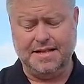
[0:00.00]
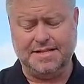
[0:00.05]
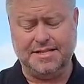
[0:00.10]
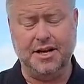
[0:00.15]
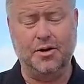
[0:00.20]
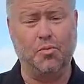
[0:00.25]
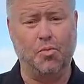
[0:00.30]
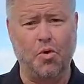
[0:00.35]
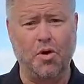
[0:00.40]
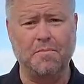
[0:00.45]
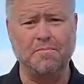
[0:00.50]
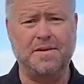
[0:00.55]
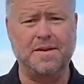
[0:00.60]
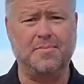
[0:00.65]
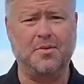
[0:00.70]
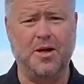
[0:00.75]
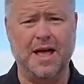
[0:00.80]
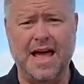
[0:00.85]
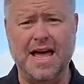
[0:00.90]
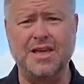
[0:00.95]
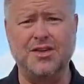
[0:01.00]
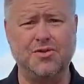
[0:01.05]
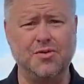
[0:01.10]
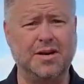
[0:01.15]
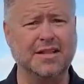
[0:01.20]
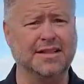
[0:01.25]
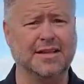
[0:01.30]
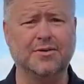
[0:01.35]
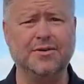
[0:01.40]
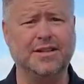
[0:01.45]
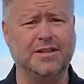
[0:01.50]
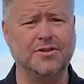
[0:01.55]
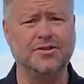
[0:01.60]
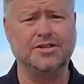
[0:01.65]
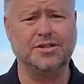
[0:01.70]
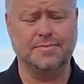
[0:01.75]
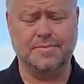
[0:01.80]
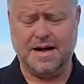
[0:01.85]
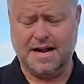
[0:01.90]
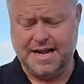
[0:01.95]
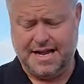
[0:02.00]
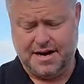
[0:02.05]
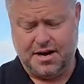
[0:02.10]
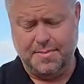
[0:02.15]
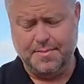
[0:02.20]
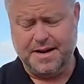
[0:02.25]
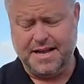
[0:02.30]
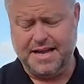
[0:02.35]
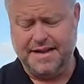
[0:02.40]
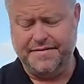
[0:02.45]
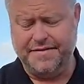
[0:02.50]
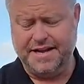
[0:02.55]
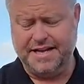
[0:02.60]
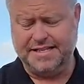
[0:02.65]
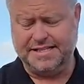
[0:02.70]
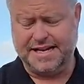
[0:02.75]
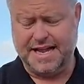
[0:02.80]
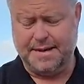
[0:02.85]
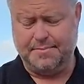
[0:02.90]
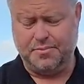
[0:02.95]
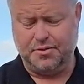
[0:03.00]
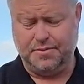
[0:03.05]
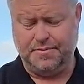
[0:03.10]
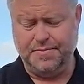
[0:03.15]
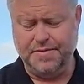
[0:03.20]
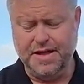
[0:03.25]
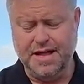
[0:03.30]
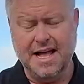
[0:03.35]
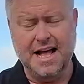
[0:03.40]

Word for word: to warn people, hey, you could literally lose your money. And I'm going to give an example.